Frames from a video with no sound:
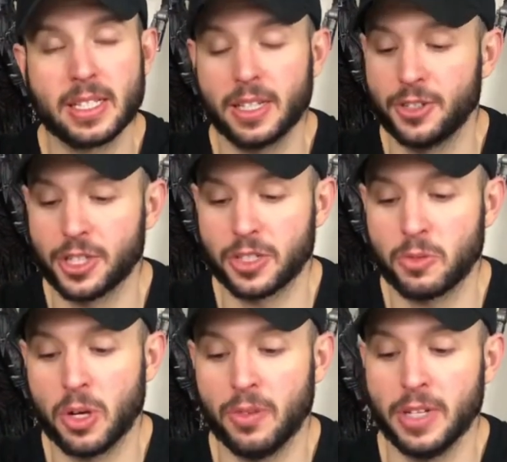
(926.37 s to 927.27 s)
They're just
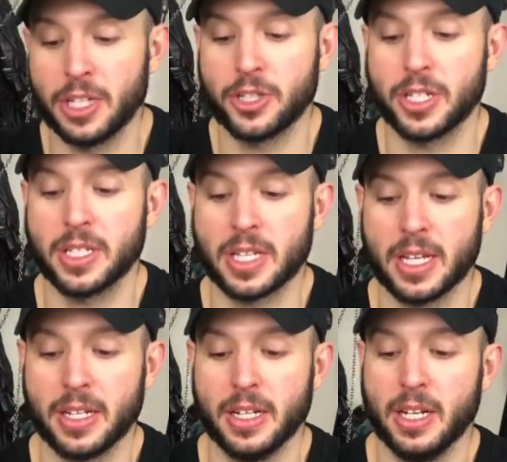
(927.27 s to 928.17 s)
12 inches,
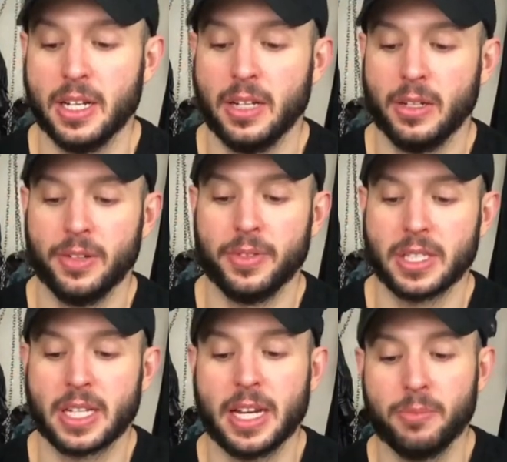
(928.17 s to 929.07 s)
and if
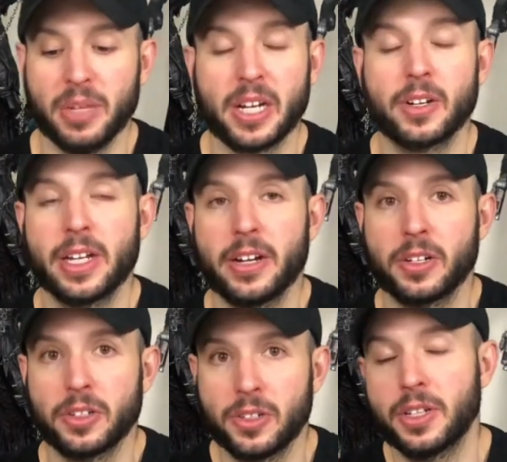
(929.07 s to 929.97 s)
it's a bigger
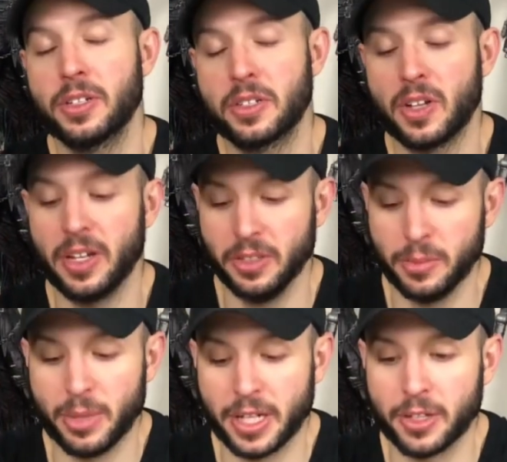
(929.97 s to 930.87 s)
character, they're slightly
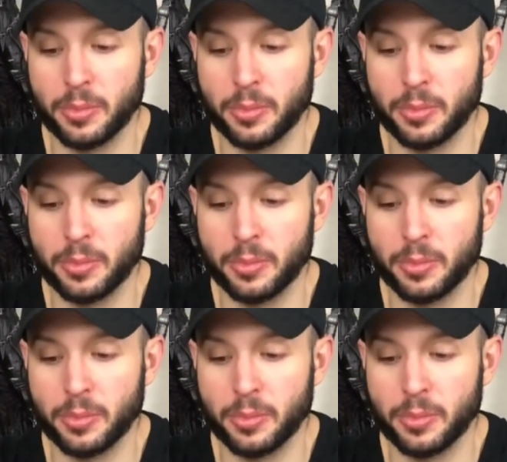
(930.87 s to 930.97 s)
bigger.